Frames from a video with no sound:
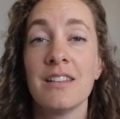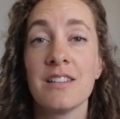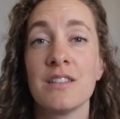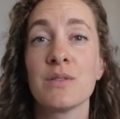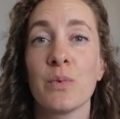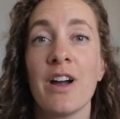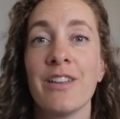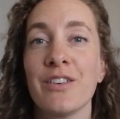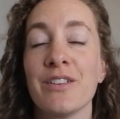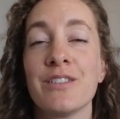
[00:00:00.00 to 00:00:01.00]
This is
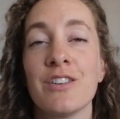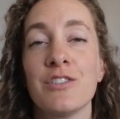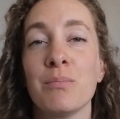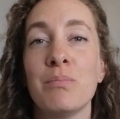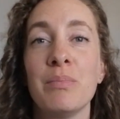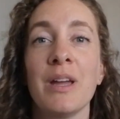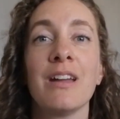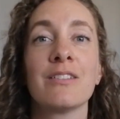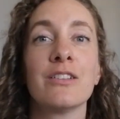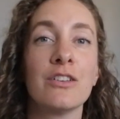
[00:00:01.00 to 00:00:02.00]
why there is such a big,